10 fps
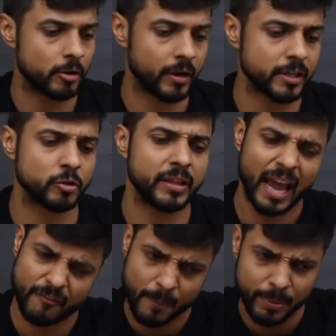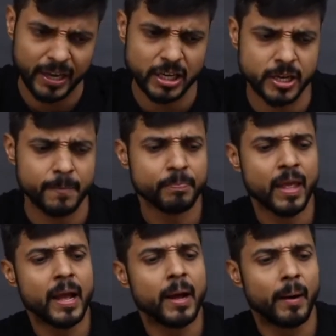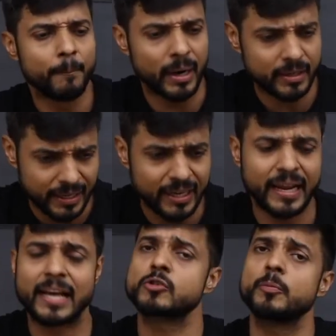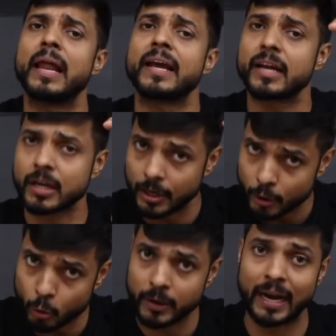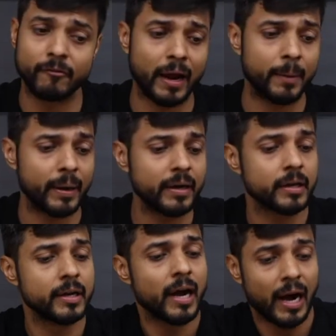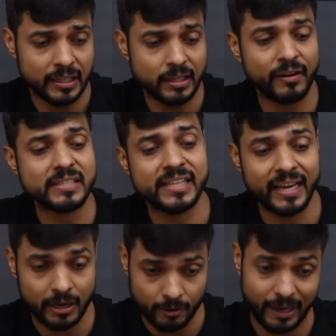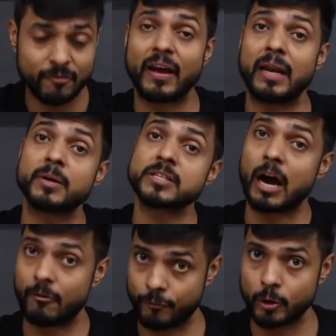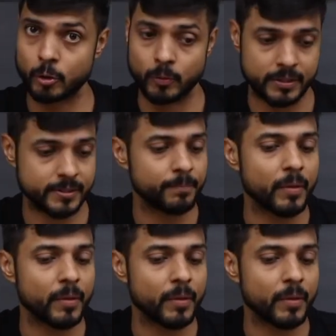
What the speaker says: Okay, so they have application, but it has to be like in a controlled environment, otherwise they are like very much harmful to us.